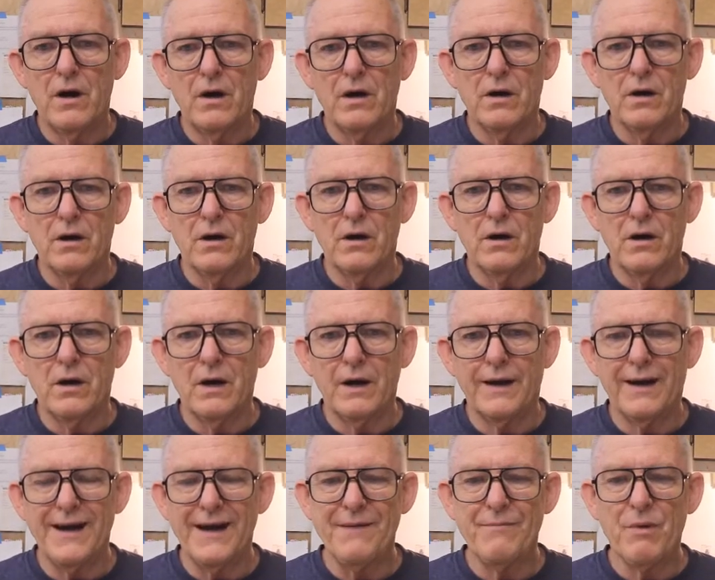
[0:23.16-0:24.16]
Uh, I
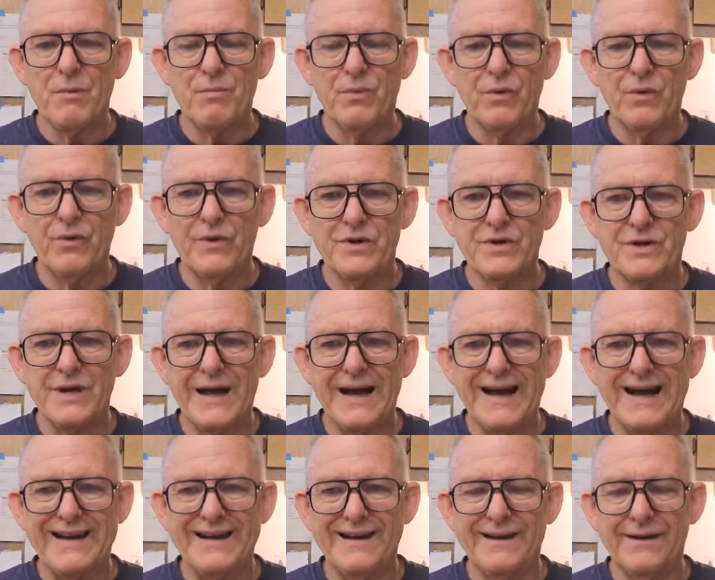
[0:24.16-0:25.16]
came upon this
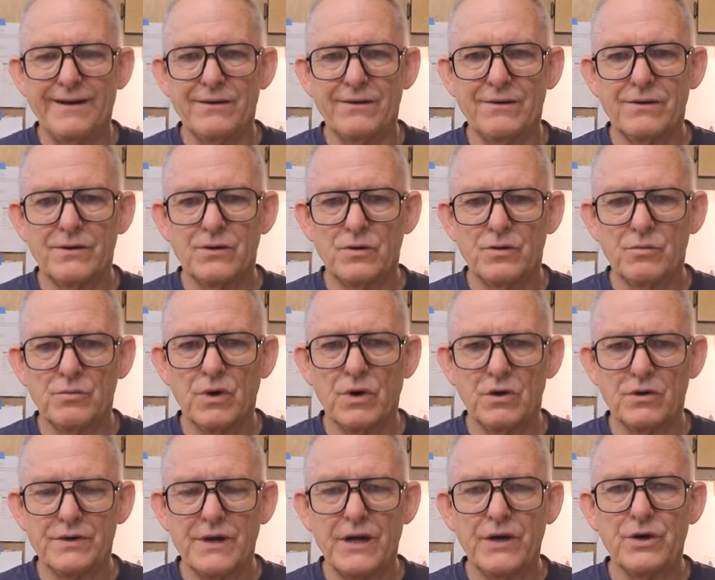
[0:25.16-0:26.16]
idea
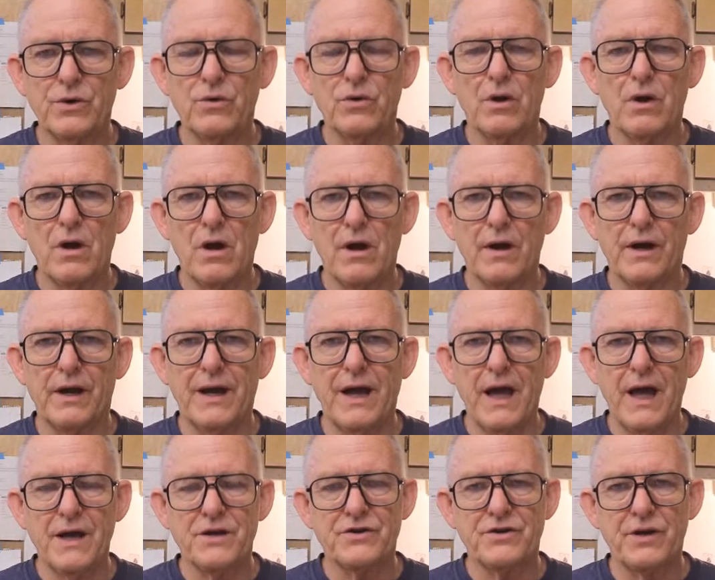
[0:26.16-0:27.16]
because I do a lot of
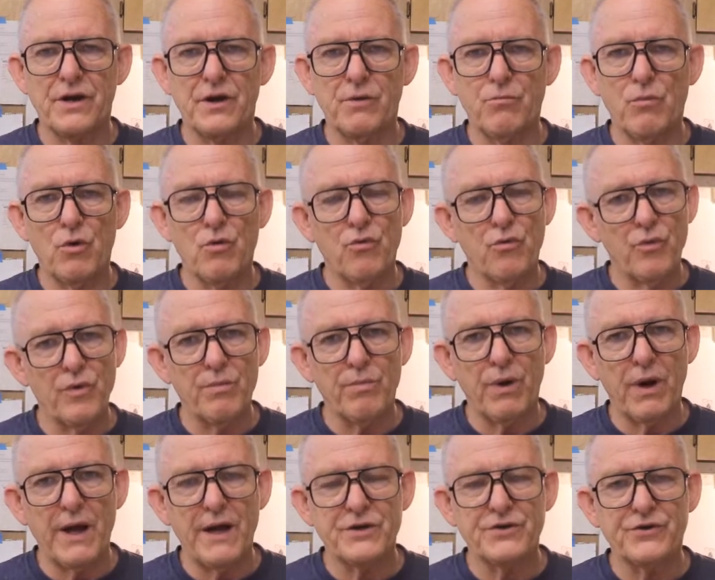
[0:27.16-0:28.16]
casting both with
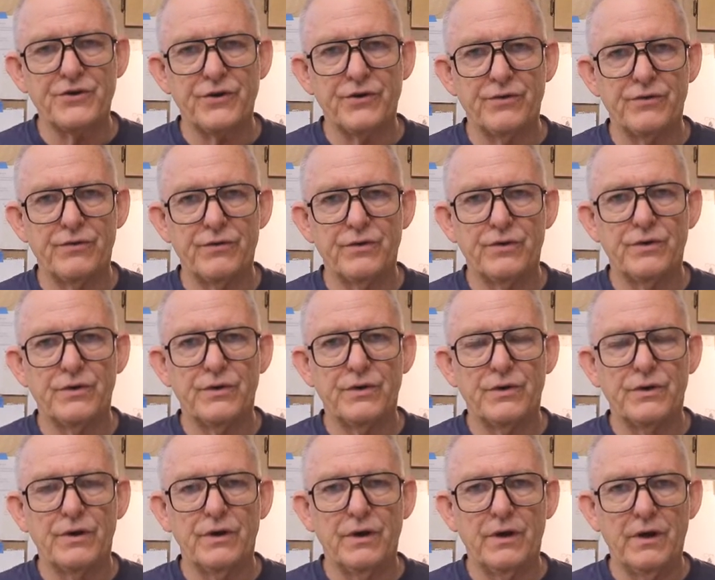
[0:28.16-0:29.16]
plaster
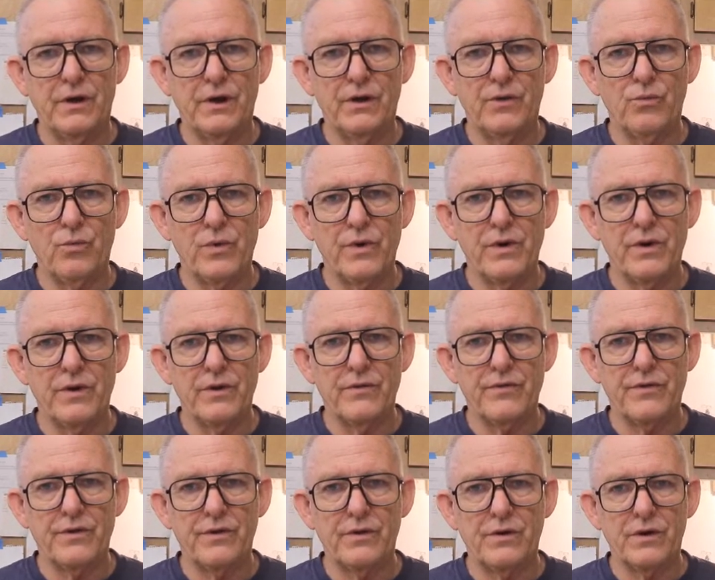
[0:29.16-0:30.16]
and
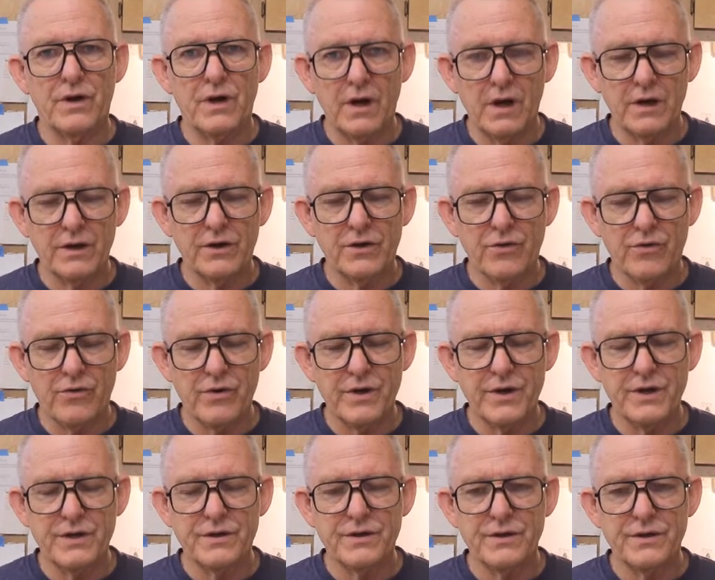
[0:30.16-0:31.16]
with uh,
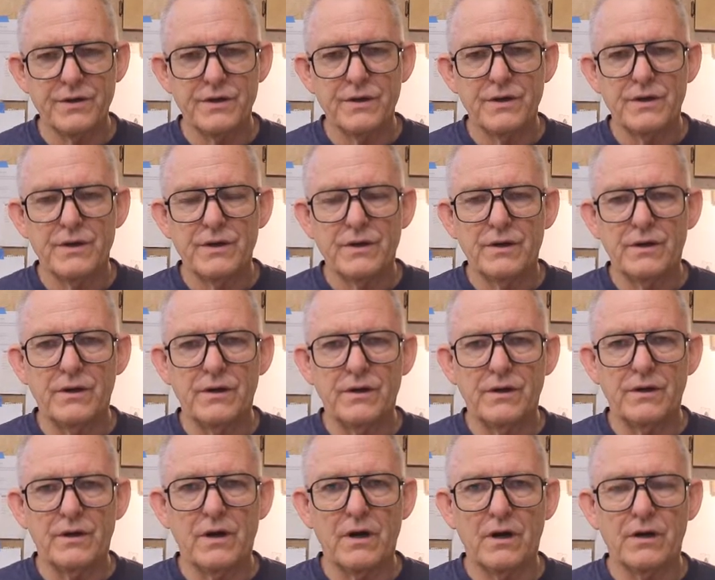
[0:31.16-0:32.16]
concrete.
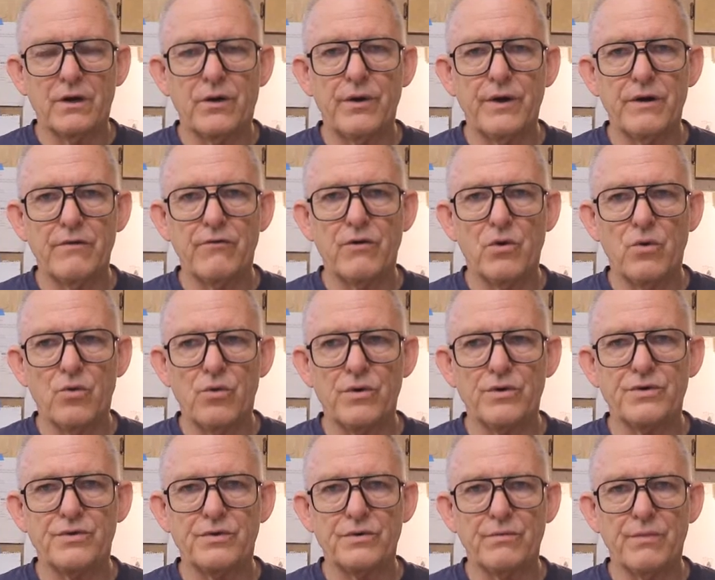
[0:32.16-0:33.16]
And concrete, of
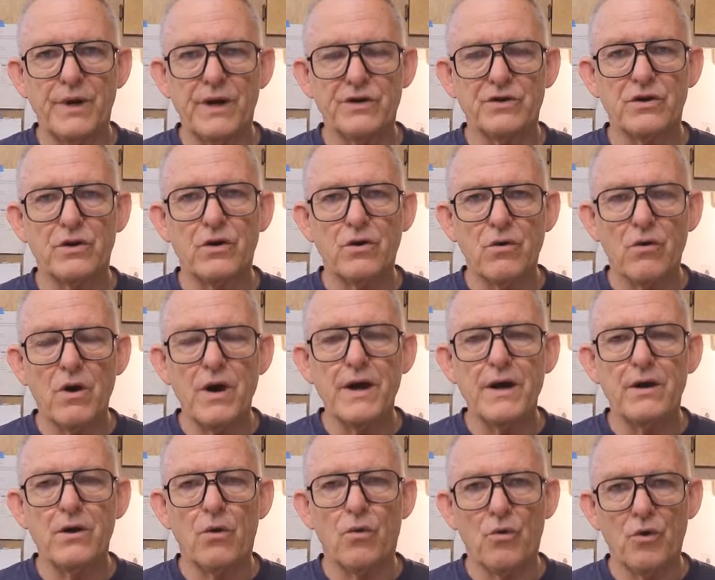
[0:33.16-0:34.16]
course, makes
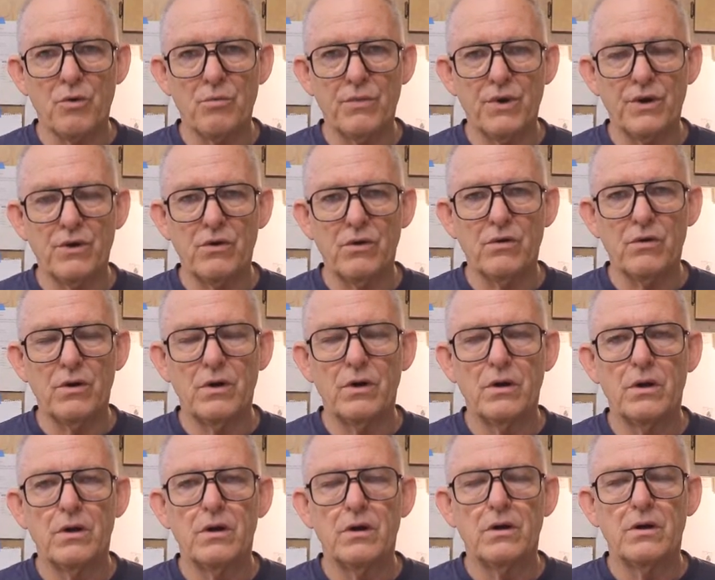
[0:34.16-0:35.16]
great ornamental
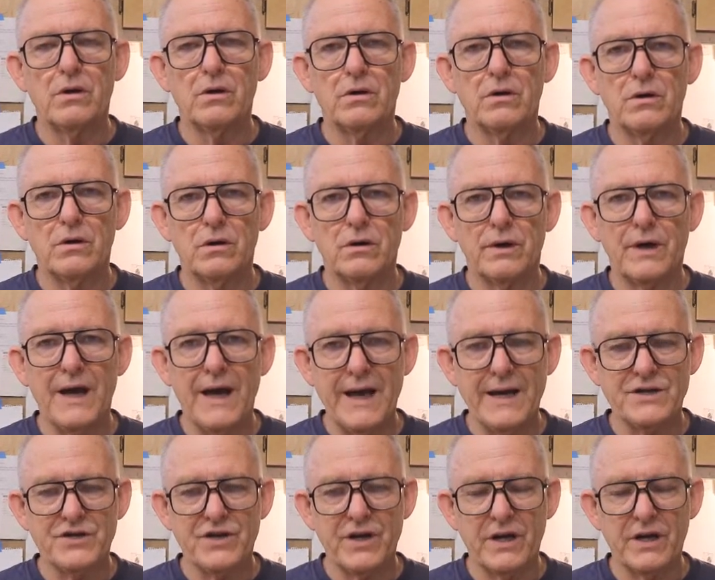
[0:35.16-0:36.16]
uh,
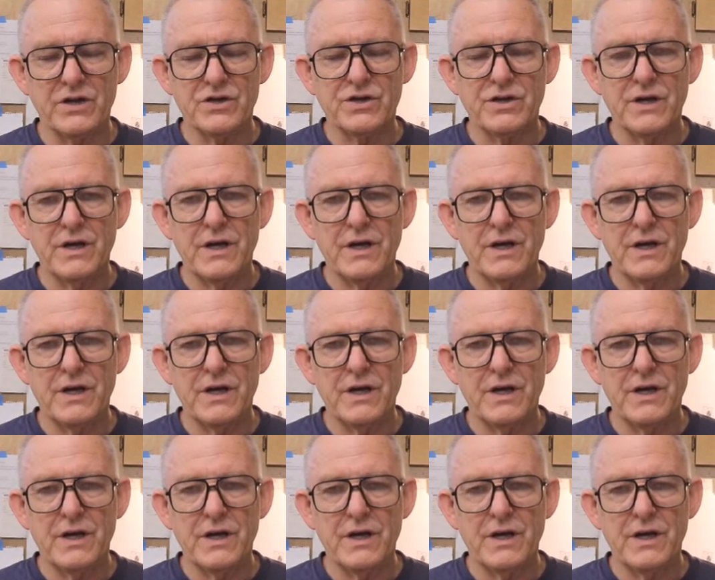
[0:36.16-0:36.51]
castings.